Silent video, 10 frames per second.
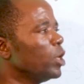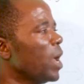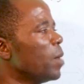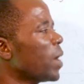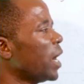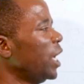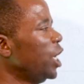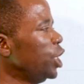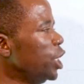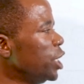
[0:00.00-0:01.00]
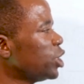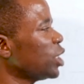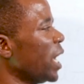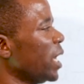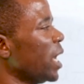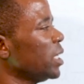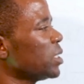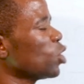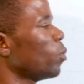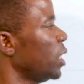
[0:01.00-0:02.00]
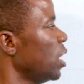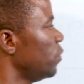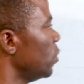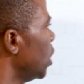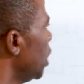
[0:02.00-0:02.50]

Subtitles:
Remember, each energy sub-level.